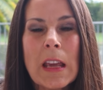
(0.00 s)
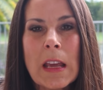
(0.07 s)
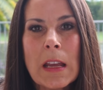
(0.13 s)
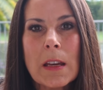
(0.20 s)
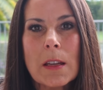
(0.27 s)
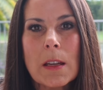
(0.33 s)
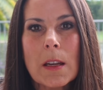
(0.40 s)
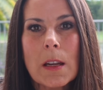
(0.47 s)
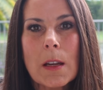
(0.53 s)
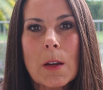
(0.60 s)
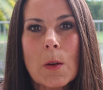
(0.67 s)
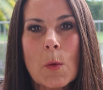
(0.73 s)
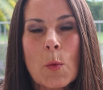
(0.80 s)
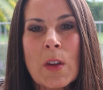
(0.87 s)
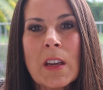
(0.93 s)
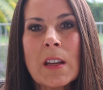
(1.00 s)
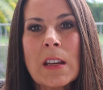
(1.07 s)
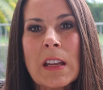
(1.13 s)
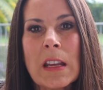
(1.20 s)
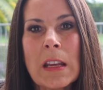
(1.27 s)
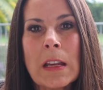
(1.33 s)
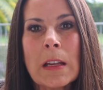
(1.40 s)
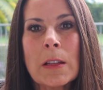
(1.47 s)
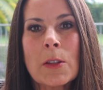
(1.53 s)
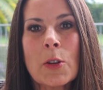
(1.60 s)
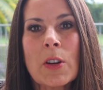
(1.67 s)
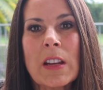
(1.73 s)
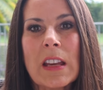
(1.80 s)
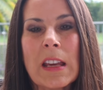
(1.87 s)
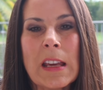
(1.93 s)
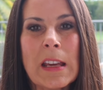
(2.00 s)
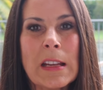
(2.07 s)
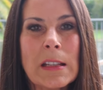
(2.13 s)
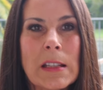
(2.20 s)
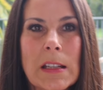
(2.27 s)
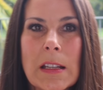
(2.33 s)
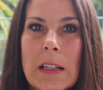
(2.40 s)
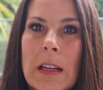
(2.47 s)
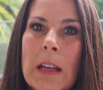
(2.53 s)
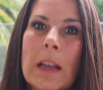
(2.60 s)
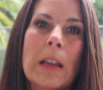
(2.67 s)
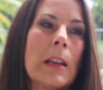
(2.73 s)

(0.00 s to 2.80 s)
eat, we can either eat